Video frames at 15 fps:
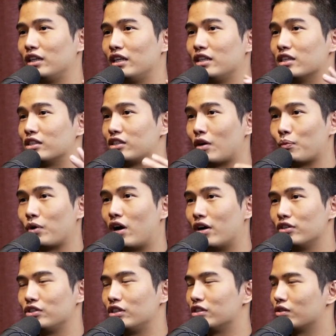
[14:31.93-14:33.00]
the
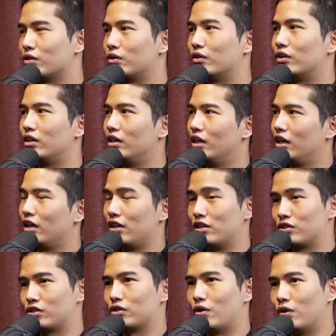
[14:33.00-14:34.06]
subconscious or the
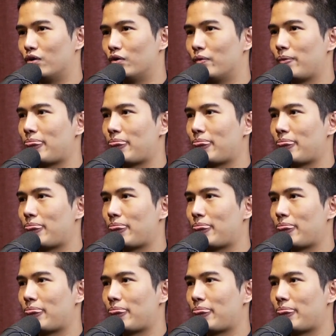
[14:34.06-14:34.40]
soul.